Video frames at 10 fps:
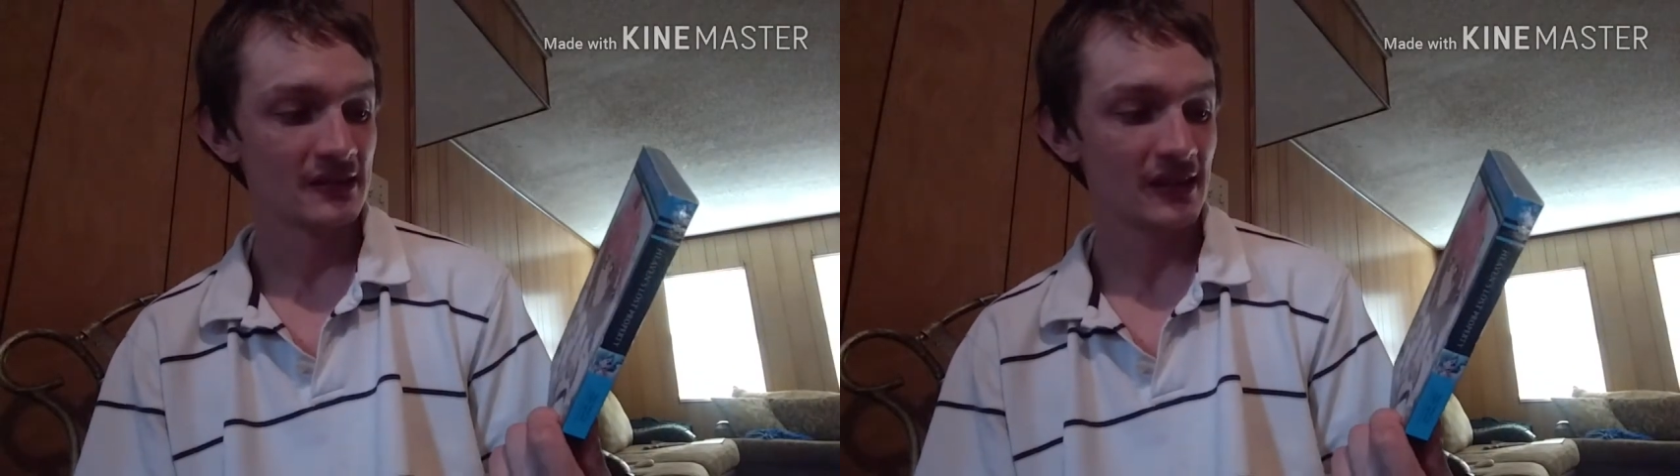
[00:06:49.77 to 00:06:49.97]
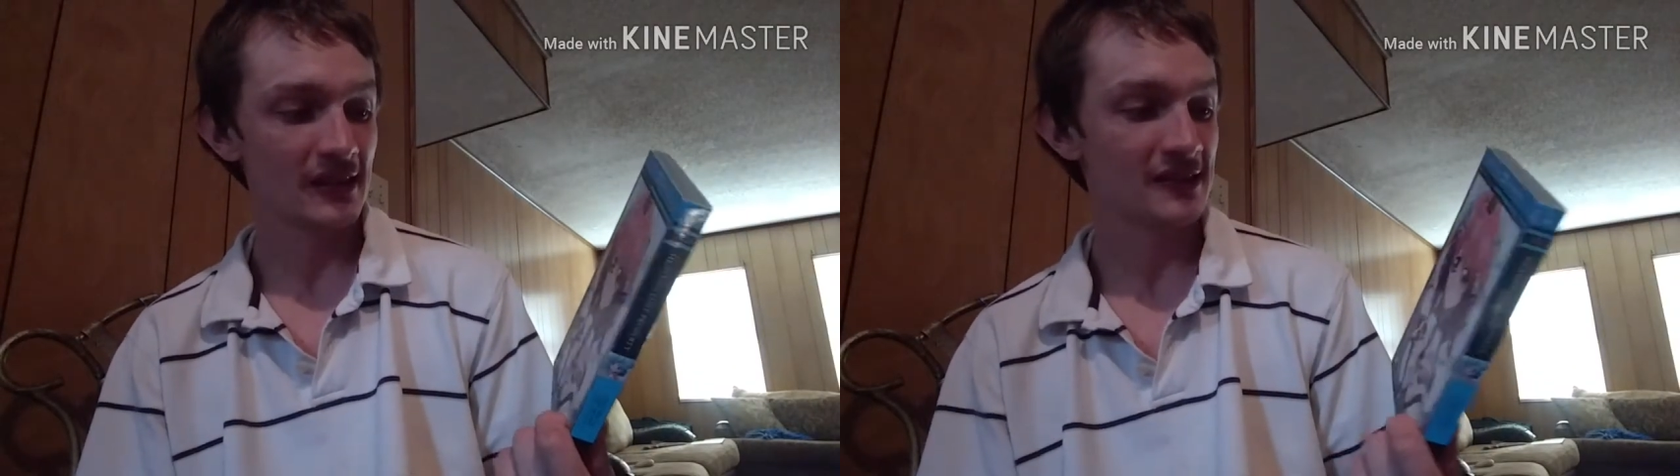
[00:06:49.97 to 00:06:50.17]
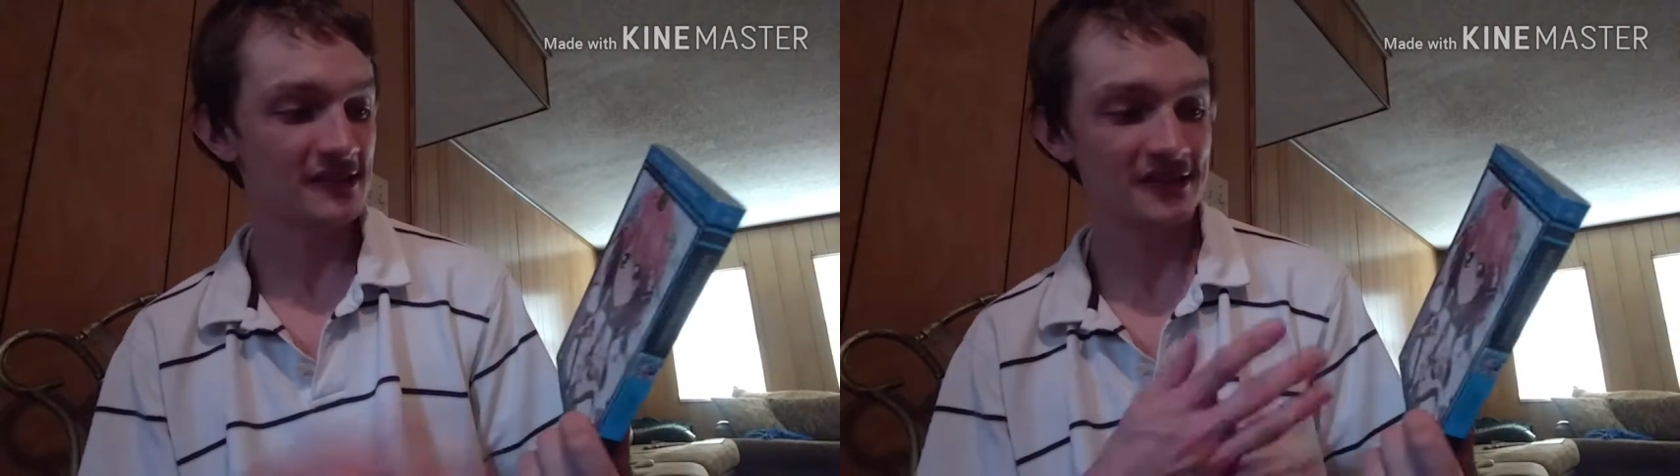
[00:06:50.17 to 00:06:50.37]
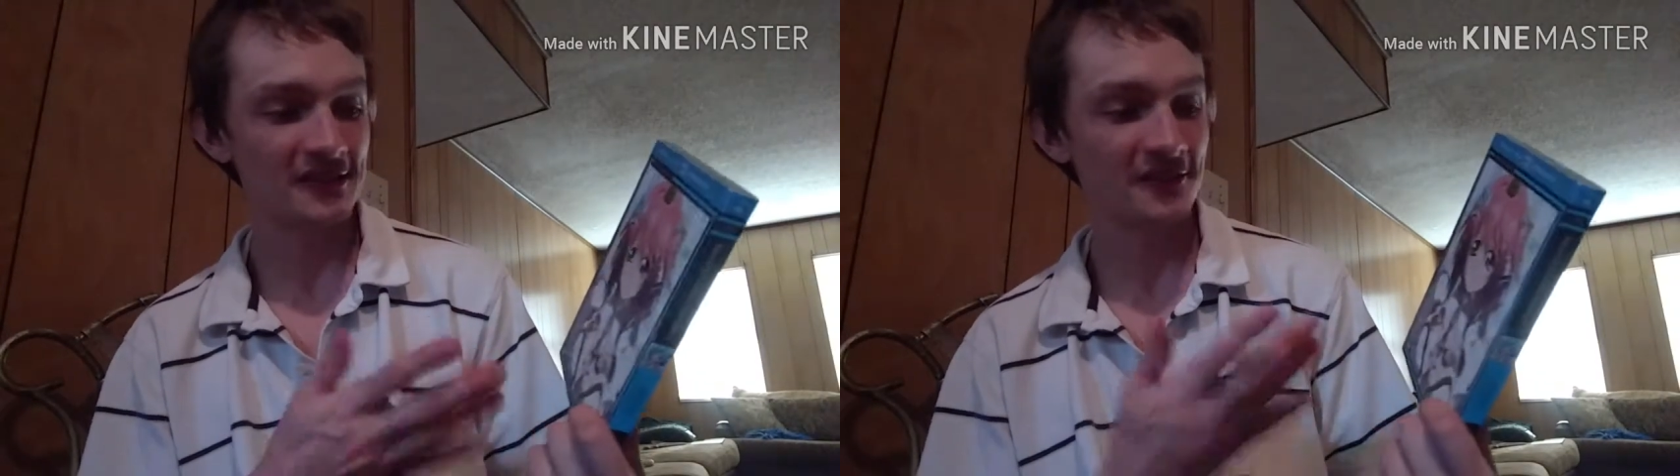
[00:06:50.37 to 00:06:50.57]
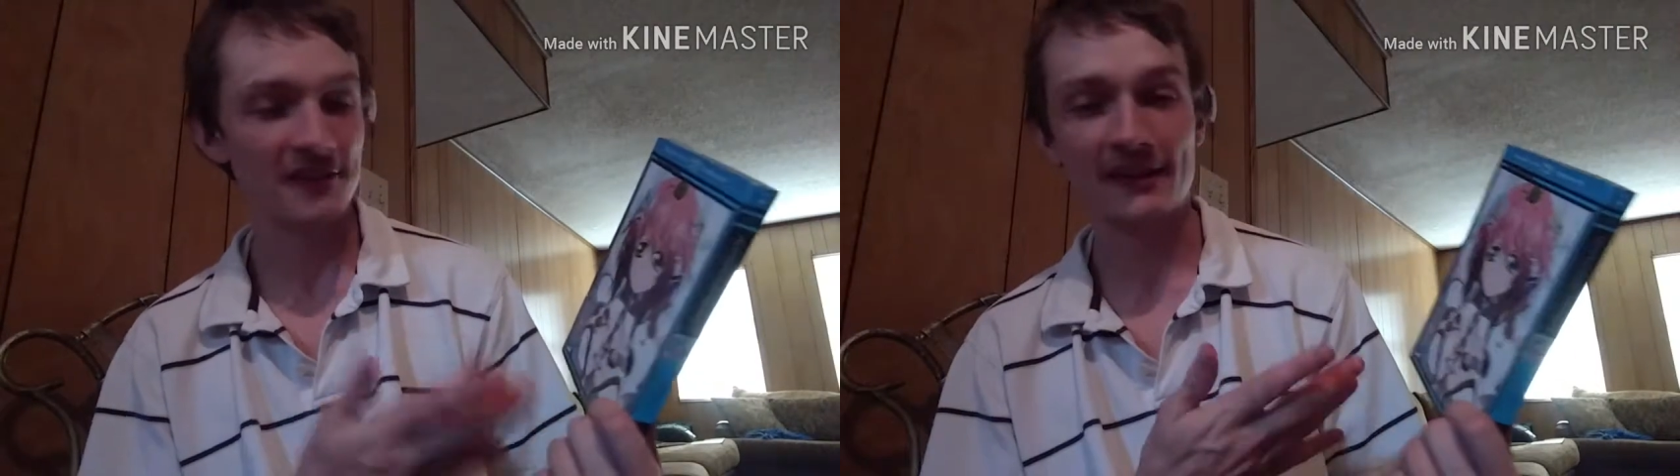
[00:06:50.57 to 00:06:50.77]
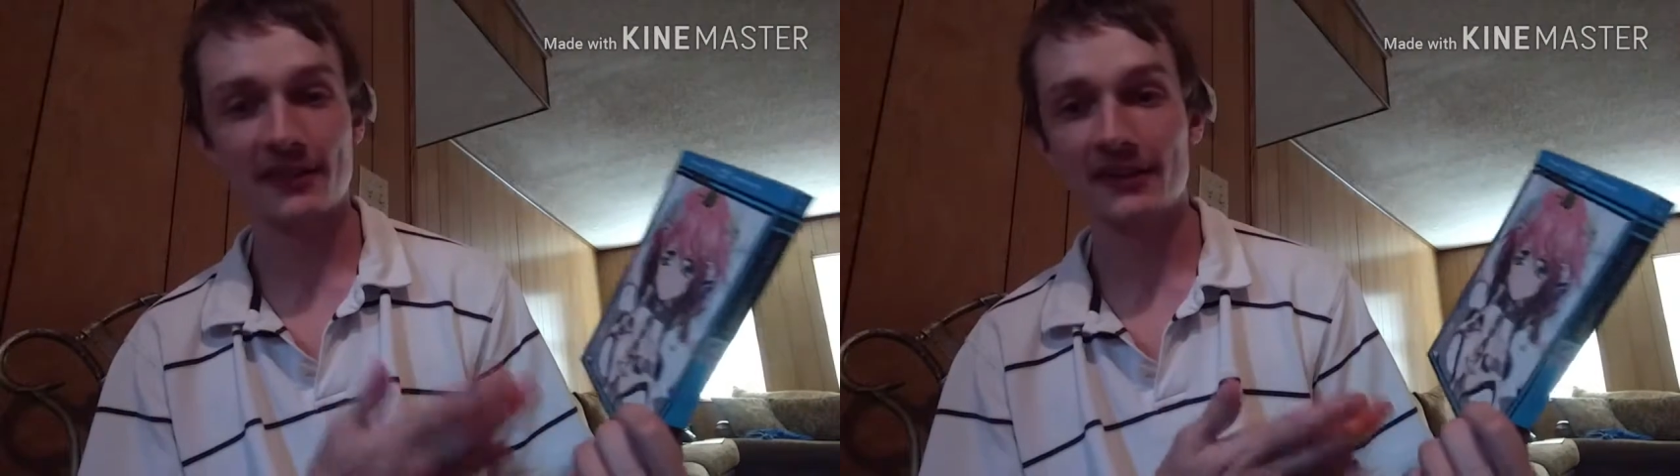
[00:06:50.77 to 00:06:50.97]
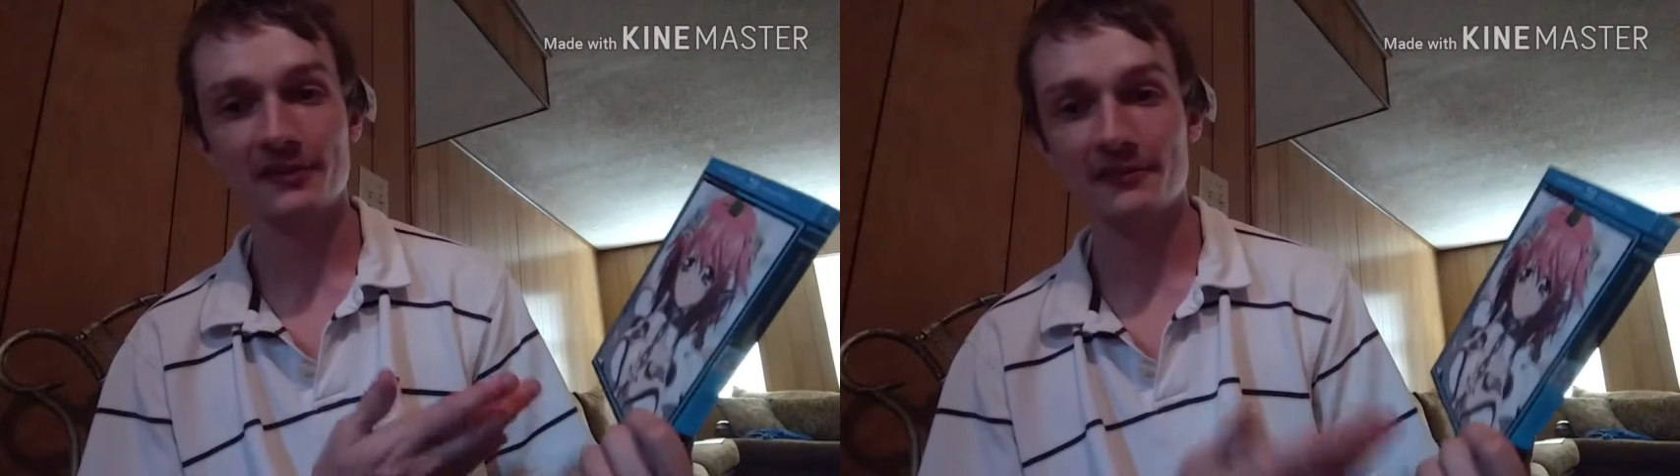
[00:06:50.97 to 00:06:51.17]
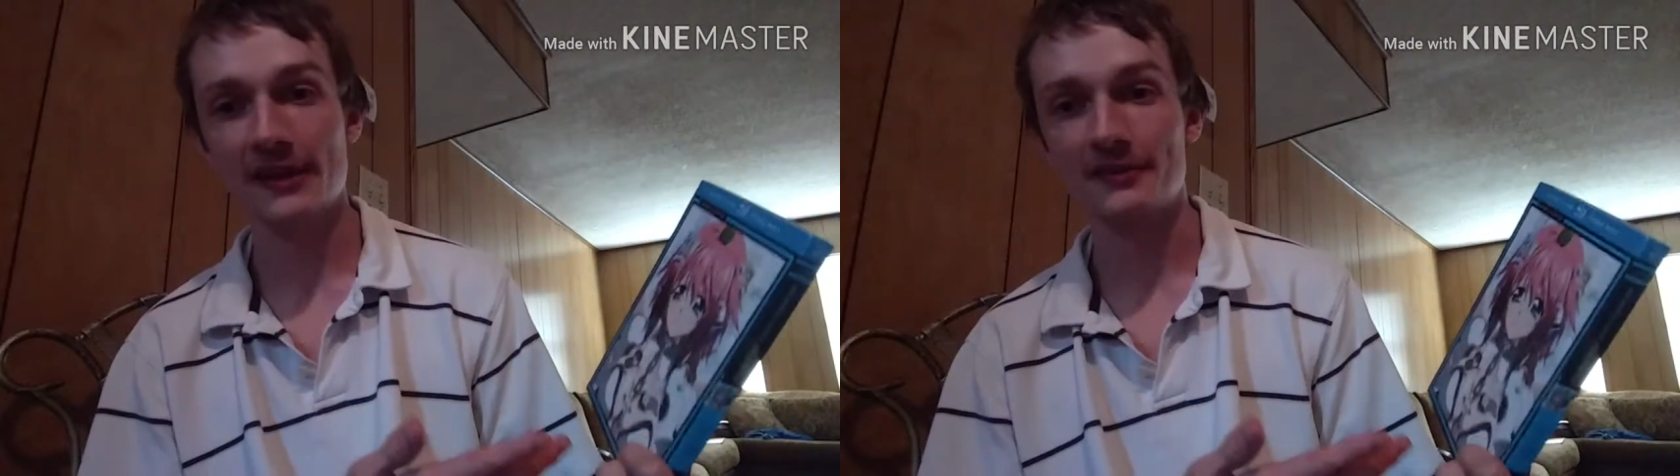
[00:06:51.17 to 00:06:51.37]
it's just the fact that it's
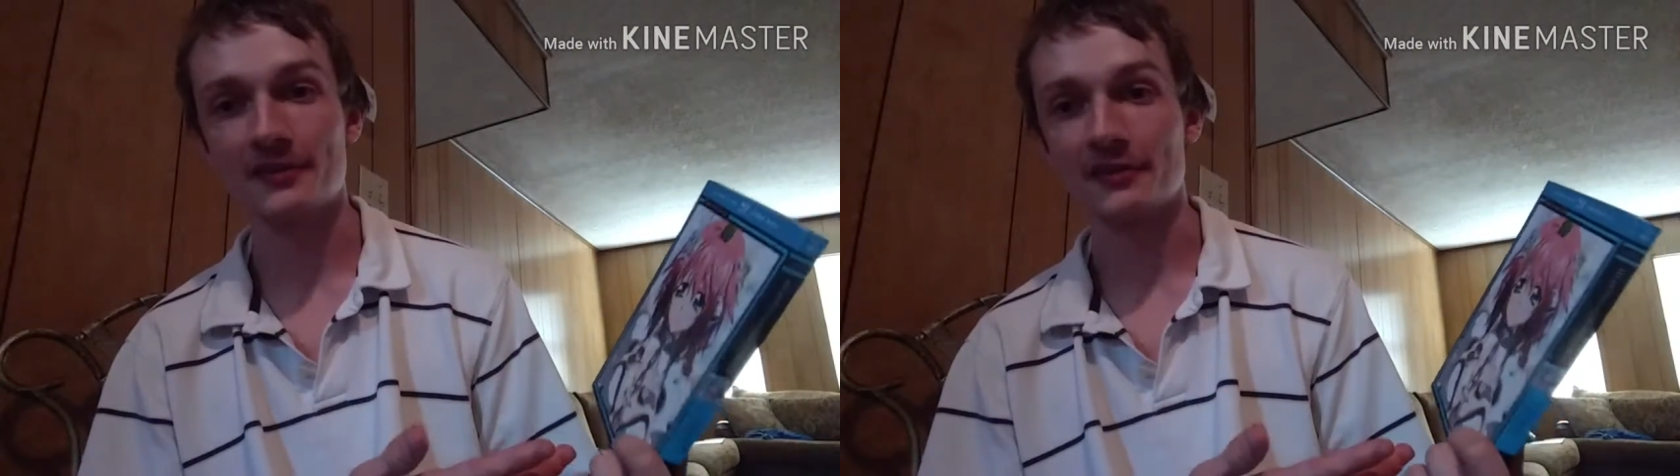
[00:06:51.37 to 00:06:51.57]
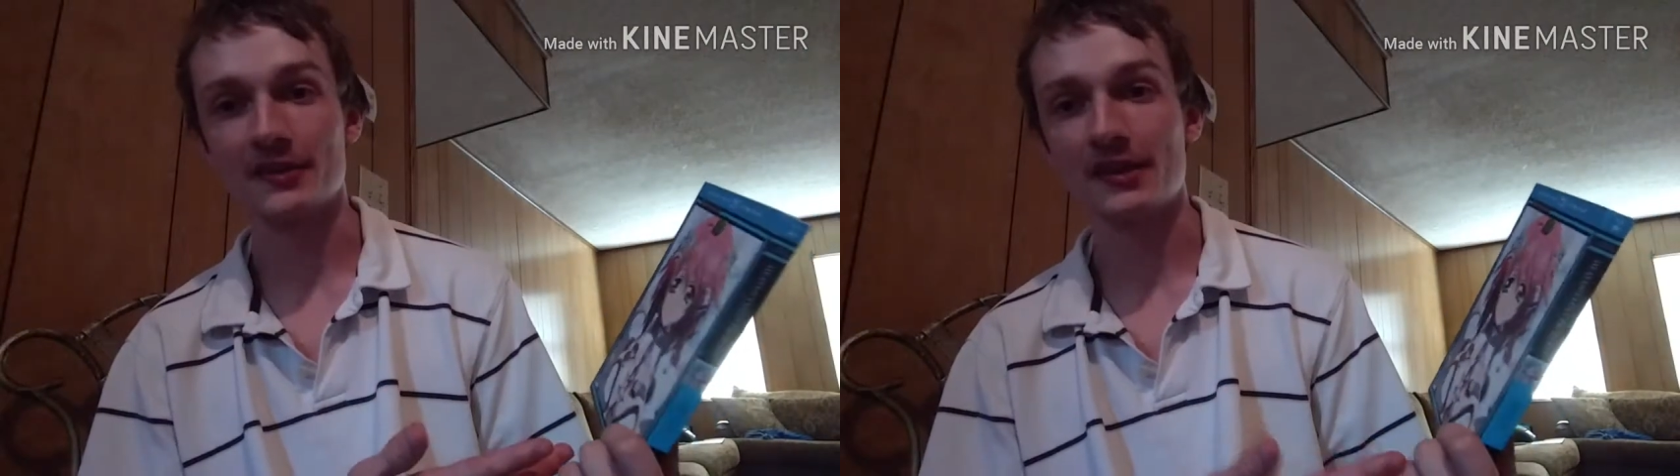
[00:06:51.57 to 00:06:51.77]
a fan service.